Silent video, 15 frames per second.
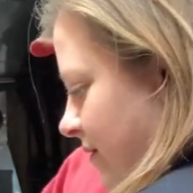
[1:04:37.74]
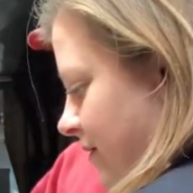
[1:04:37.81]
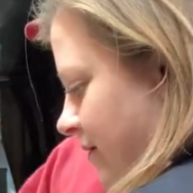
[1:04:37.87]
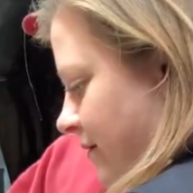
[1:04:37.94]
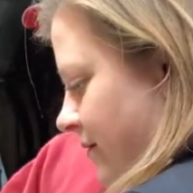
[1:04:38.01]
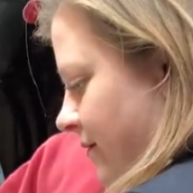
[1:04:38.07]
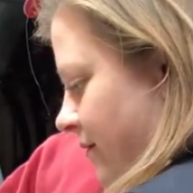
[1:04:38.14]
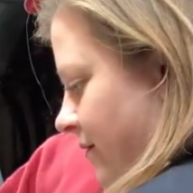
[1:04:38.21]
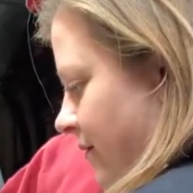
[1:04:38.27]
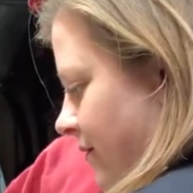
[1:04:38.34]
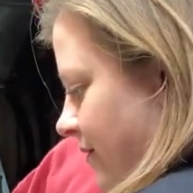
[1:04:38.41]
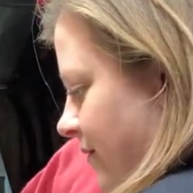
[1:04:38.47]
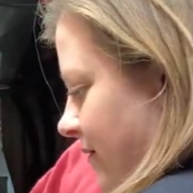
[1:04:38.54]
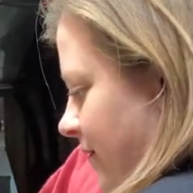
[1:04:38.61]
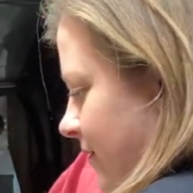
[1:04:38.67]
We're gonna nuke this
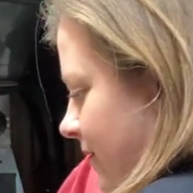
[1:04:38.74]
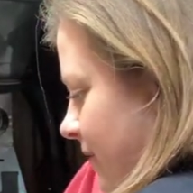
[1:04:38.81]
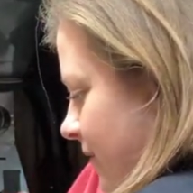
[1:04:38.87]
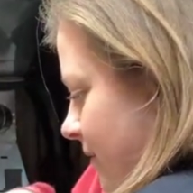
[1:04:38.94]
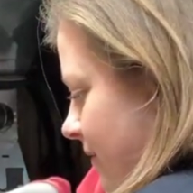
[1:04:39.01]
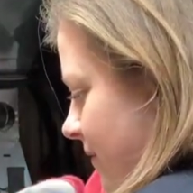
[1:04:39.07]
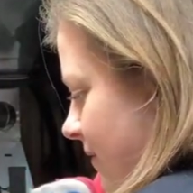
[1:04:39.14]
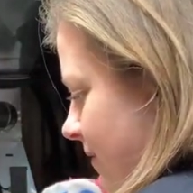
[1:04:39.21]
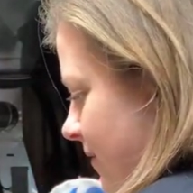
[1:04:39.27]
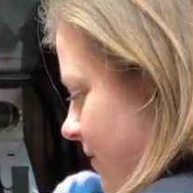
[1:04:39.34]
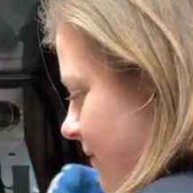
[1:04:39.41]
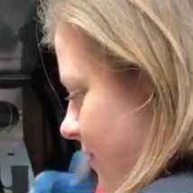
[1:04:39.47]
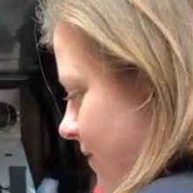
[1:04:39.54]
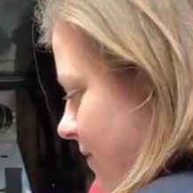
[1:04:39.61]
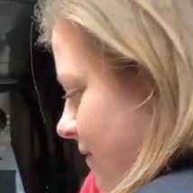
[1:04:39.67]
stuff for a minute and a half.
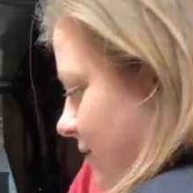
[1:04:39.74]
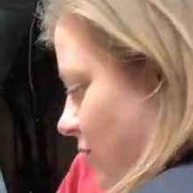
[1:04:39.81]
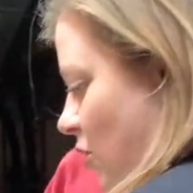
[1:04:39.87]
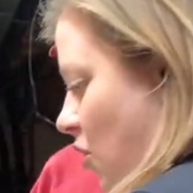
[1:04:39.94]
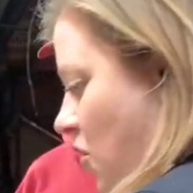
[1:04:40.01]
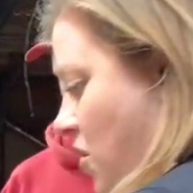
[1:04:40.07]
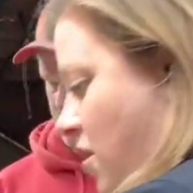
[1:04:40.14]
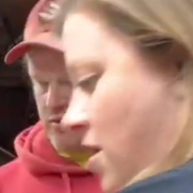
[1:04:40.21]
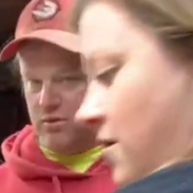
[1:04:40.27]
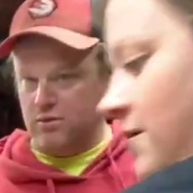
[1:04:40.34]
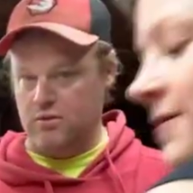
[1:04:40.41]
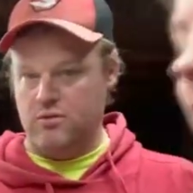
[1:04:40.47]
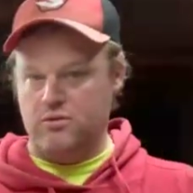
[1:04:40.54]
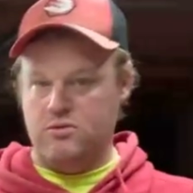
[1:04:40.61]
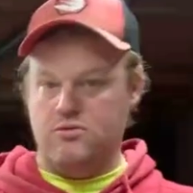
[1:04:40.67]
I'm sure they like
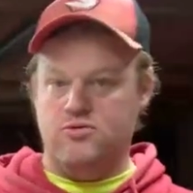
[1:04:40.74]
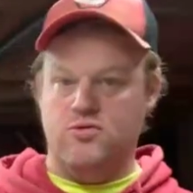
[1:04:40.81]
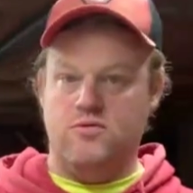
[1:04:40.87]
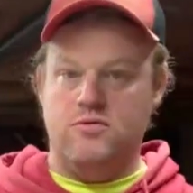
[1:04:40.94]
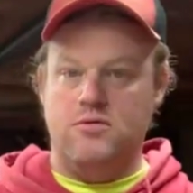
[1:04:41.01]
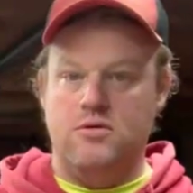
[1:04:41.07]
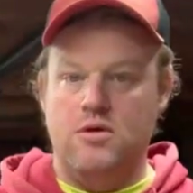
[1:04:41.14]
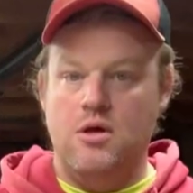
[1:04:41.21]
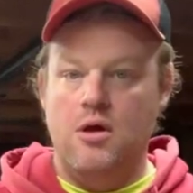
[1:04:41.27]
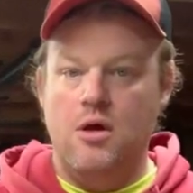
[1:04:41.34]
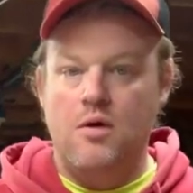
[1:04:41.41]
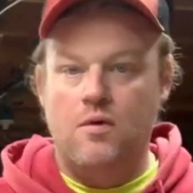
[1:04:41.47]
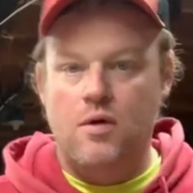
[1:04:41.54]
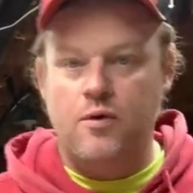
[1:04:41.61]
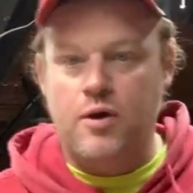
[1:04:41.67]
looking at your shoulder.
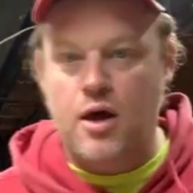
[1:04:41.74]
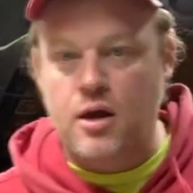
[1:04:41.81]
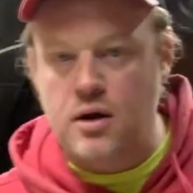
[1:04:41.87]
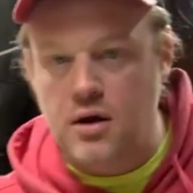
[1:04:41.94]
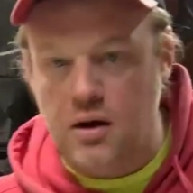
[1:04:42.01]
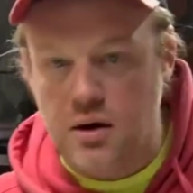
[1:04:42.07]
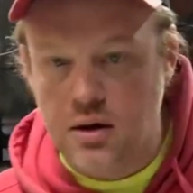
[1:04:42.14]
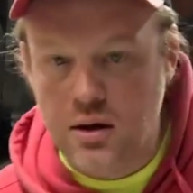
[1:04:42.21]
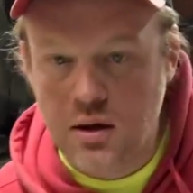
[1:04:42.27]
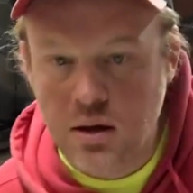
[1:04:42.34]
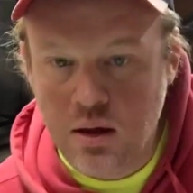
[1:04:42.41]
What do we got here?